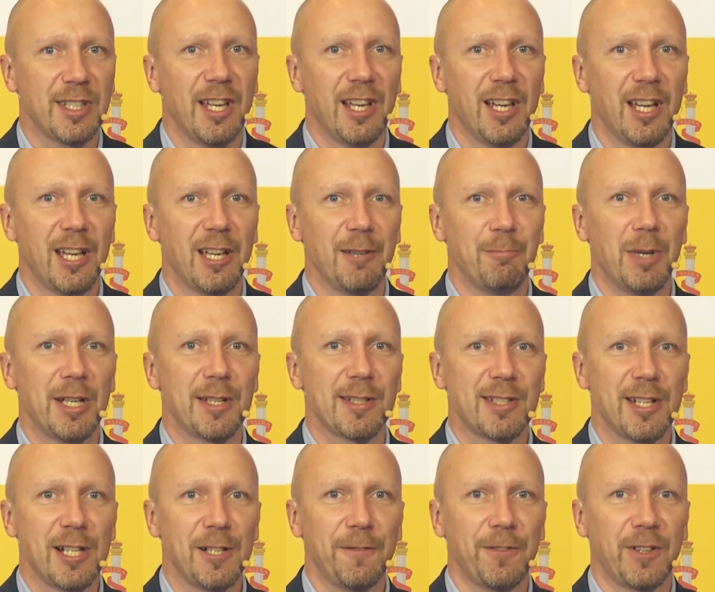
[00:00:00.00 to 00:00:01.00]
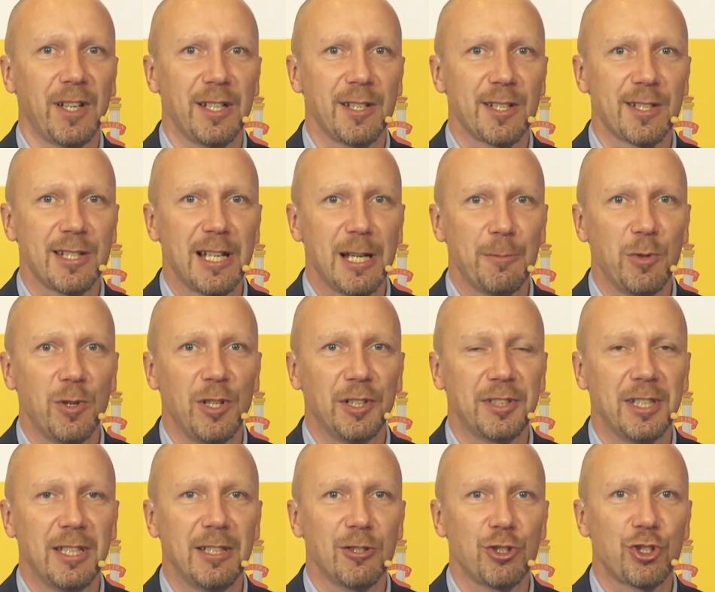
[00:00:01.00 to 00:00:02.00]
Myself, Reinis
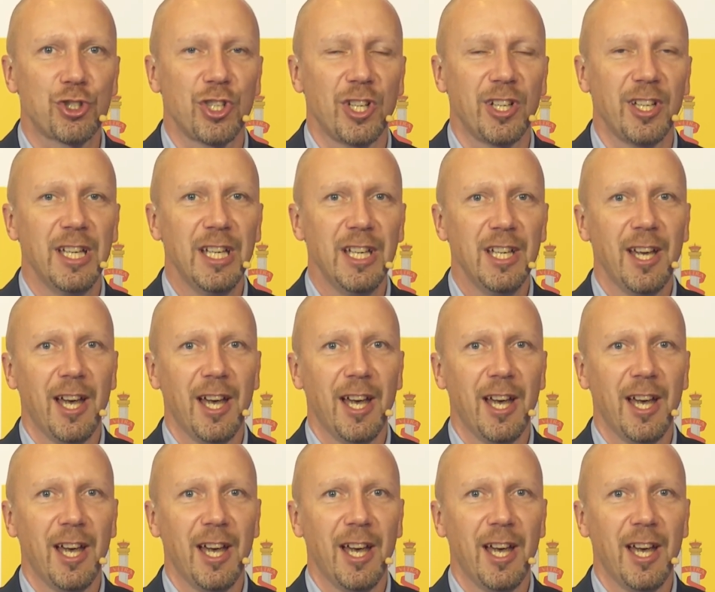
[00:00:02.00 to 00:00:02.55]
Āboltiņš,